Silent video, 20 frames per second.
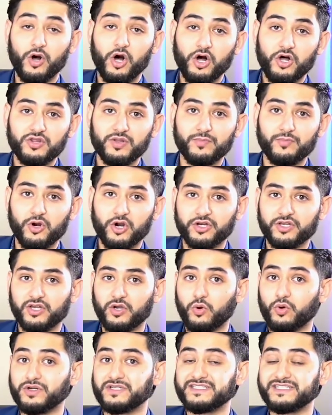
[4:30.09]
on the market
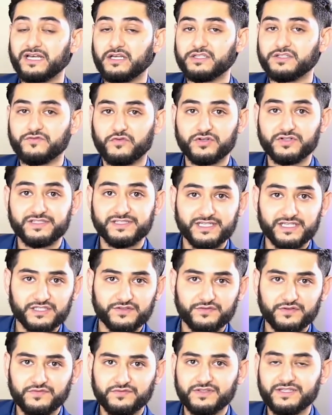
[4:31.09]
or sells for
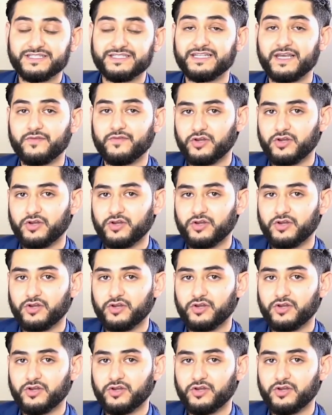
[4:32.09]
six hundred fifty thousand dollars,